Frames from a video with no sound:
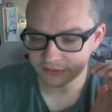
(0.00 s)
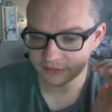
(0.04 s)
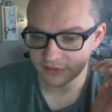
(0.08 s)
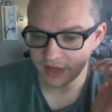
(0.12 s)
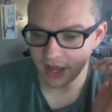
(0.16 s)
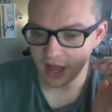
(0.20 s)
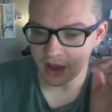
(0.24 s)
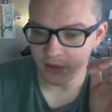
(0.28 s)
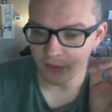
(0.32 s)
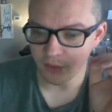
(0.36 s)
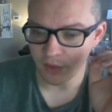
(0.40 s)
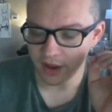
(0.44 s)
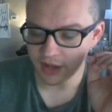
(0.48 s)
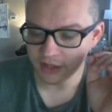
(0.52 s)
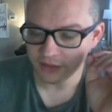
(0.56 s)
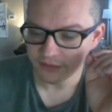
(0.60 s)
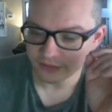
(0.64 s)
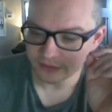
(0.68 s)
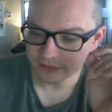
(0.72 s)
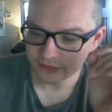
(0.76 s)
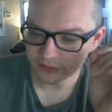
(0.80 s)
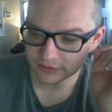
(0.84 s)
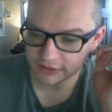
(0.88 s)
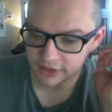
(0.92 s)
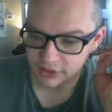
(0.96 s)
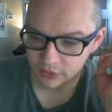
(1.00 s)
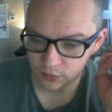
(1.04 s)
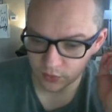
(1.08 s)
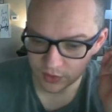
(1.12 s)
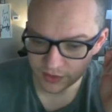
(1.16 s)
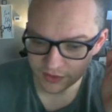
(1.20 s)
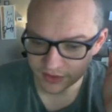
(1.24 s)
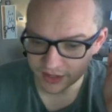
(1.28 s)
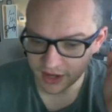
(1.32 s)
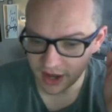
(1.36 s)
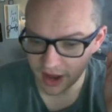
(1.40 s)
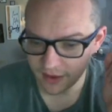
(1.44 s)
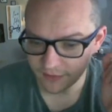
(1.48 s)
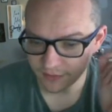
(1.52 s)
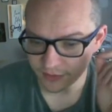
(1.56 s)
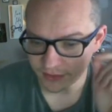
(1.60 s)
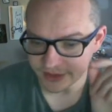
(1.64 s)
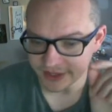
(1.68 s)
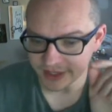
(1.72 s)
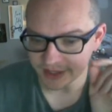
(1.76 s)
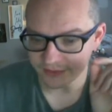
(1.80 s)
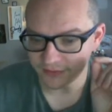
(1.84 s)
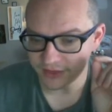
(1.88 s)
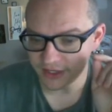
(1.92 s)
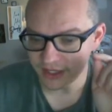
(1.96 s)
Hot Wife can win the
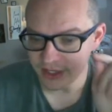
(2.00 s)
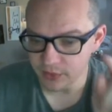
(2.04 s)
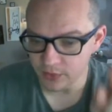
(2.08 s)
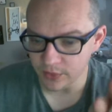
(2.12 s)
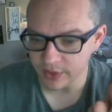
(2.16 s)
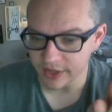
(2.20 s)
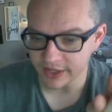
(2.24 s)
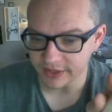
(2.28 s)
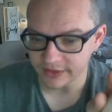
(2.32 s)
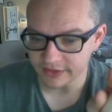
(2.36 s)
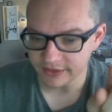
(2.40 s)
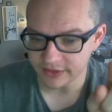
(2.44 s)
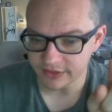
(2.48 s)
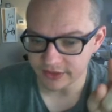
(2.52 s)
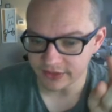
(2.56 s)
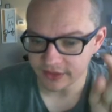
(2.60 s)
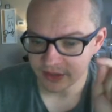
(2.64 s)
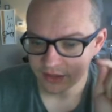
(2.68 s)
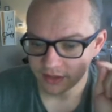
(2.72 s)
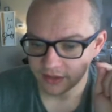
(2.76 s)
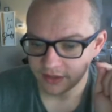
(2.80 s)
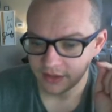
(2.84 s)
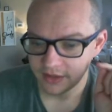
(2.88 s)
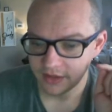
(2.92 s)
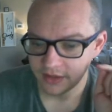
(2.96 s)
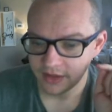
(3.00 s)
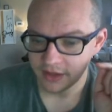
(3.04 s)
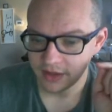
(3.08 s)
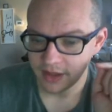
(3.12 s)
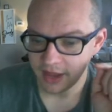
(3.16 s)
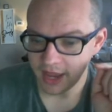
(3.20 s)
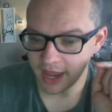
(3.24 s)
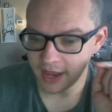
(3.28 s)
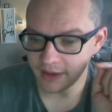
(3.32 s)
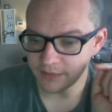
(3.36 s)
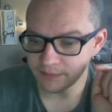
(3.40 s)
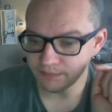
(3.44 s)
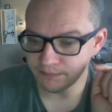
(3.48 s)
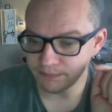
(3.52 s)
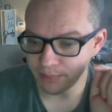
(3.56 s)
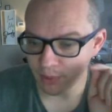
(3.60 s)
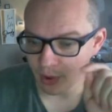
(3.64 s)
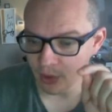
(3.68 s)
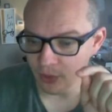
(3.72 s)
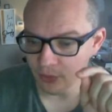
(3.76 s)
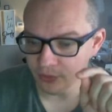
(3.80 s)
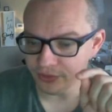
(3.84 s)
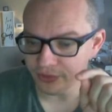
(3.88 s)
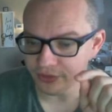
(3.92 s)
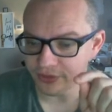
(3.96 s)
conference if he wins and
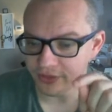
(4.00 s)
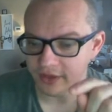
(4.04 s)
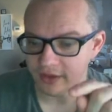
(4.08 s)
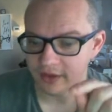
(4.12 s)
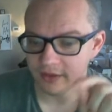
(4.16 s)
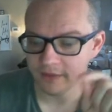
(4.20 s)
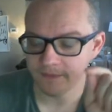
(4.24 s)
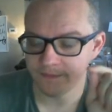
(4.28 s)
both